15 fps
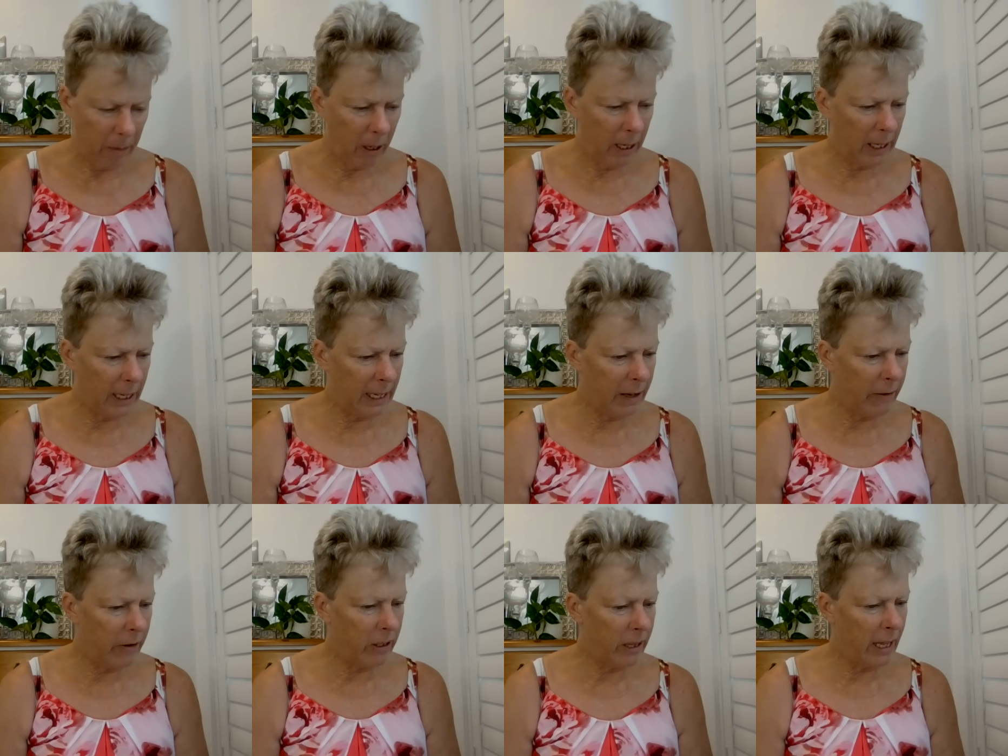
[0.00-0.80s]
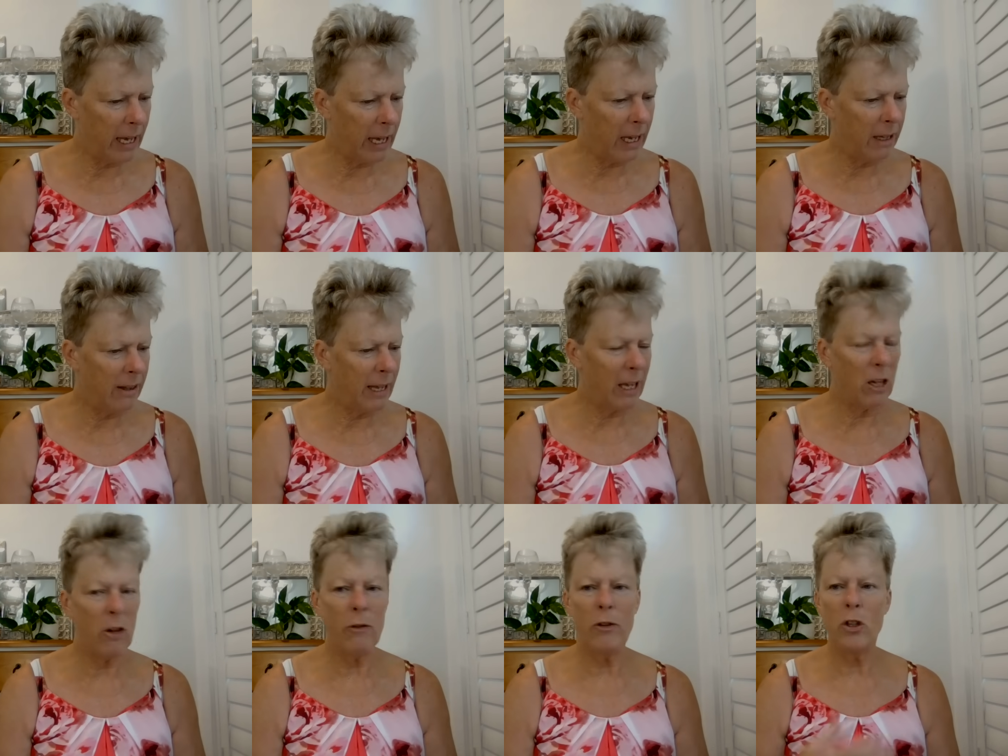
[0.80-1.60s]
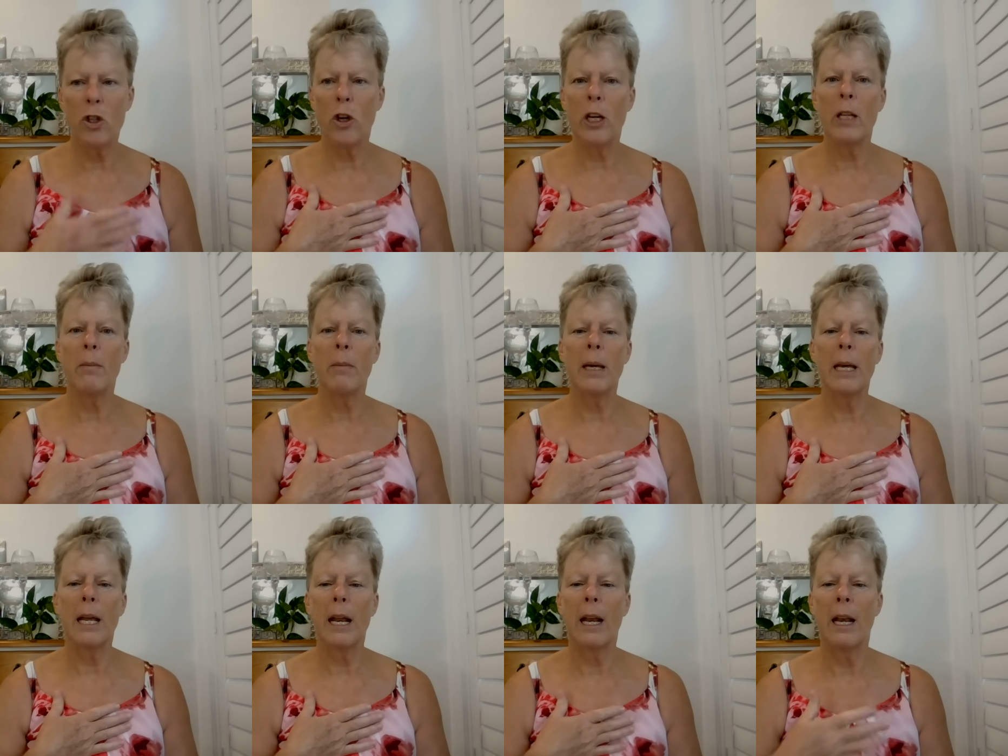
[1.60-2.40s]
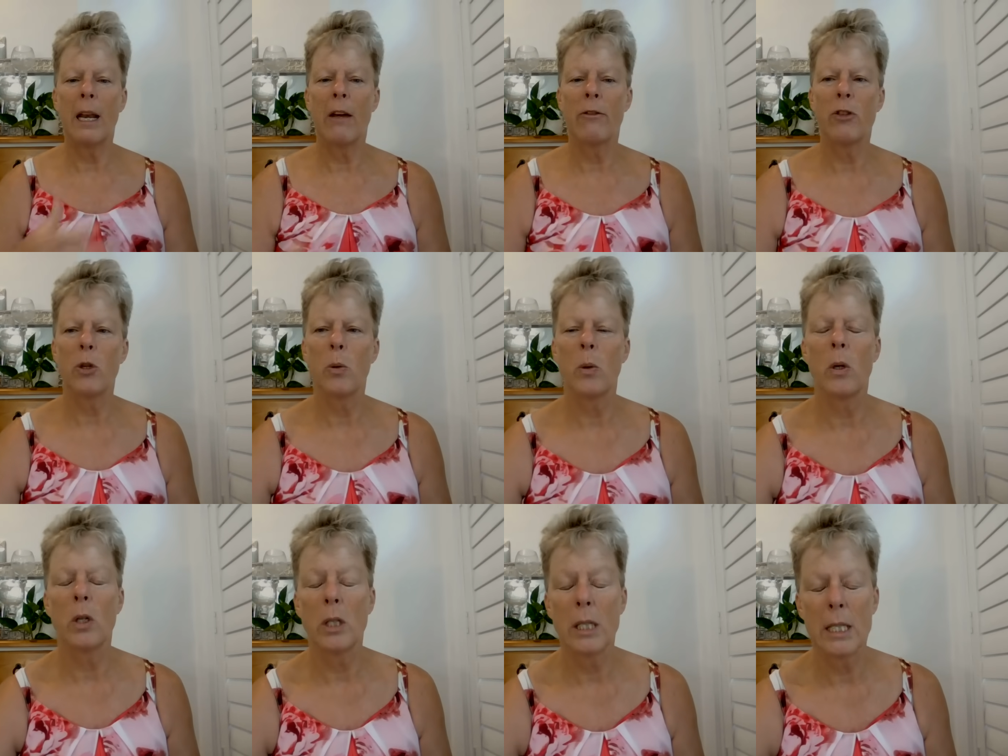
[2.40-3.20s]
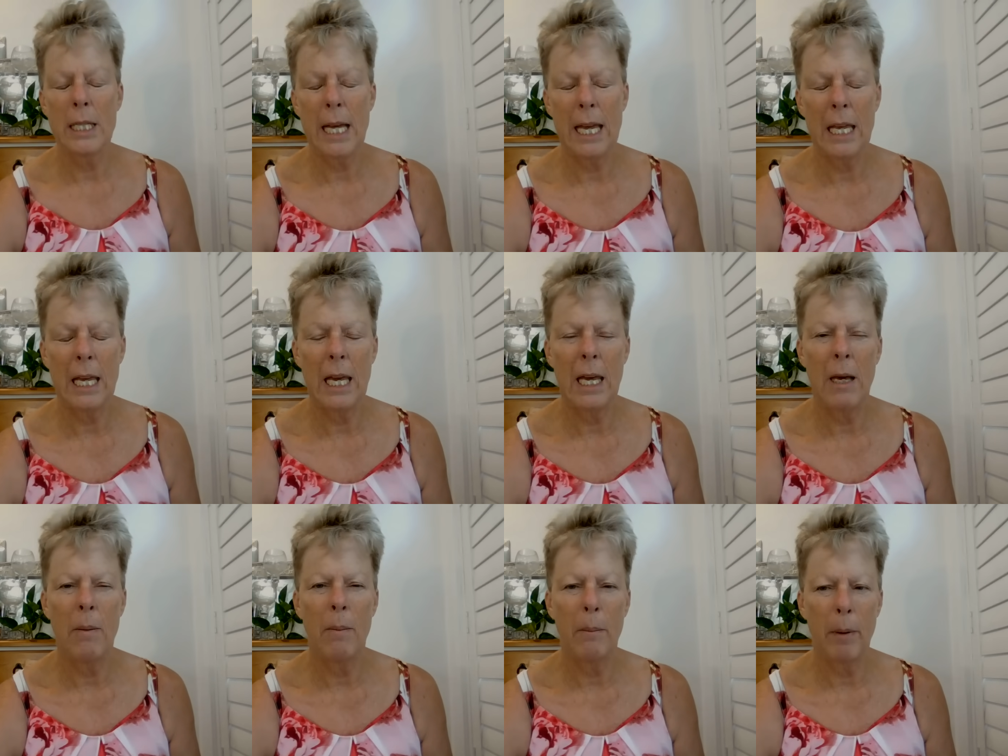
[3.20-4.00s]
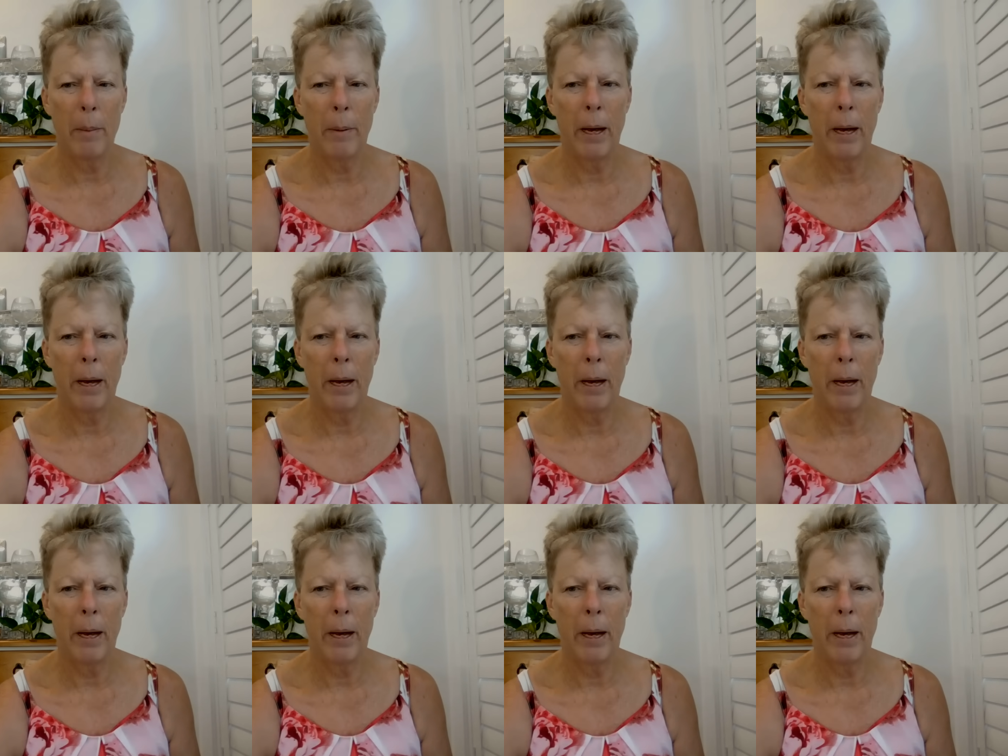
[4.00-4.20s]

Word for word: Going to leave it there. Thank you for joining me. Love to you all. Take care.